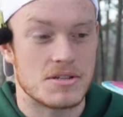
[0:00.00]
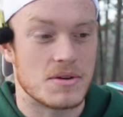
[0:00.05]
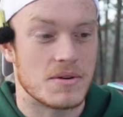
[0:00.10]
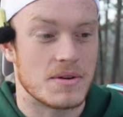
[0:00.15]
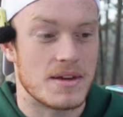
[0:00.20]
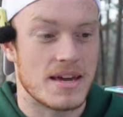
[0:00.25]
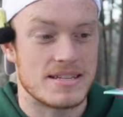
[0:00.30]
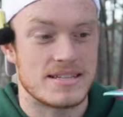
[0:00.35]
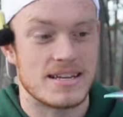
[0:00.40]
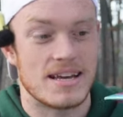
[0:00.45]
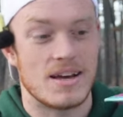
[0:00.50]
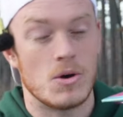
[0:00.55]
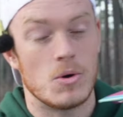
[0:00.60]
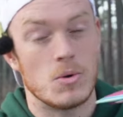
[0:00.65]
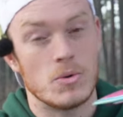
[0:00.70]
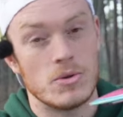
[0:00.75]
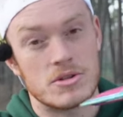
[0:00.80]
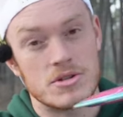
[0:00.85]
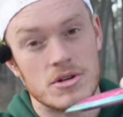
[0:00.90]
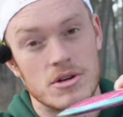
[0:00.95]
So in case I
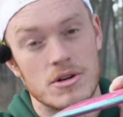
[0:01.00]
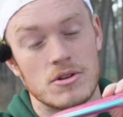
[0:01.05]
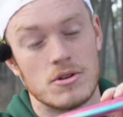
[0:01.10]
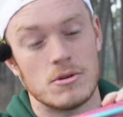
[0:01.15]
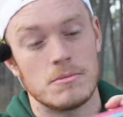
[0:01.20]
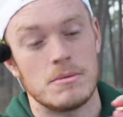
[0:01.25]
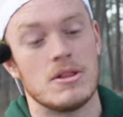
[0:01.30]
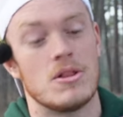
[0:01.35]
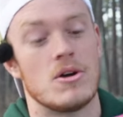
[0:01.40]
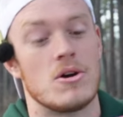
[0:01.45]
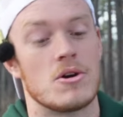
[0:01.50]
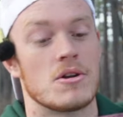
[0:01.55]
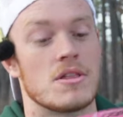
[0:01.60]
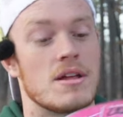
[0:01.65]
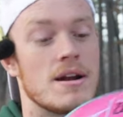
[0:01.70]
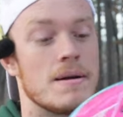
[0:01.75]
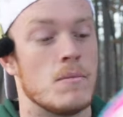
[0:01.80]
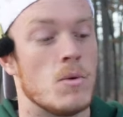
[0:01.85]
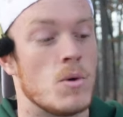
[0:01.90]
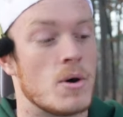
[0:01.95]
hold the turn a little bit longer
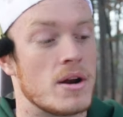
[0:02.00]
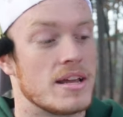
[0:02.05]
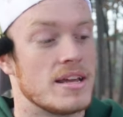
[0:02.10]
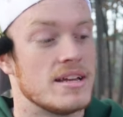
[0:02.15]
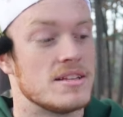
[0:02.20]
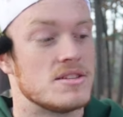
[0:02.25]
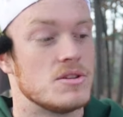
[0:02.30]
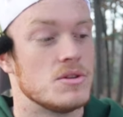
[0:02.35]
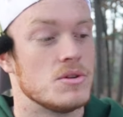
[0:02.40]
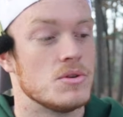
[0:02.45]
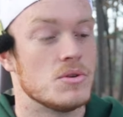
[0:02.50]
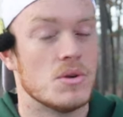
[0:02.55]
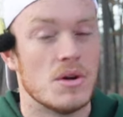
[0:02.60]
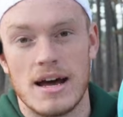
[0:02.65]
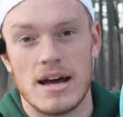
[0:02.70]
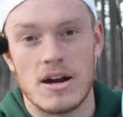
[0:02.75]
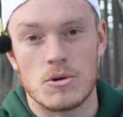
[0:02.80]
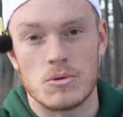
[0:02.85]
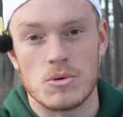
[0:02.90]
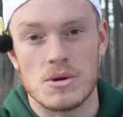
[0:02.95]
than I'm wanting it to,
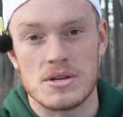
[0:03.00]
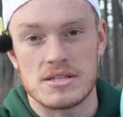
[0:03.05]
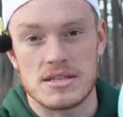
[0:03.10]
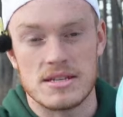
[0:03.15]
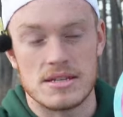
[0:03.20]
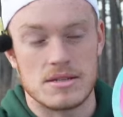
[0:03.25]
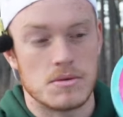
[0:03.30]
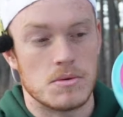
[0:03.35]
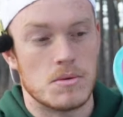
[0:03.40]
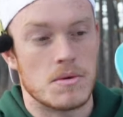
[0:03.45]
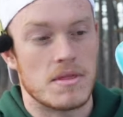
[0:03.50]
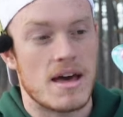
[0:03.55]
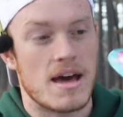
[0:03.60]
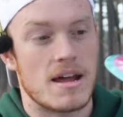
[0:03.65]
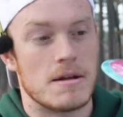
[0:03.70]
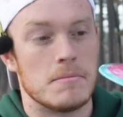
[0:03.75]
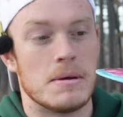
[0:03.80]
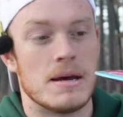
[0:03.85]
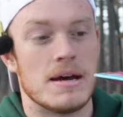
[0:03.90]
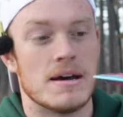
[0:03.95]
I don't risk this one with
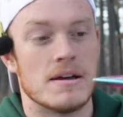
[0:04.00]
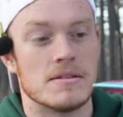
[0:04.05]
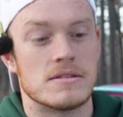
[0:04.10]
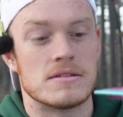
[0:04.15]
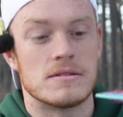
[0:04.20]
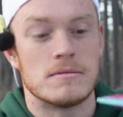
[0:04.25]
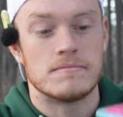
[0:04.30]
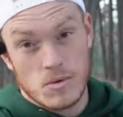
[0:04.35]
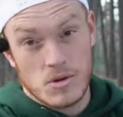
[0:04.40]
out of bounds.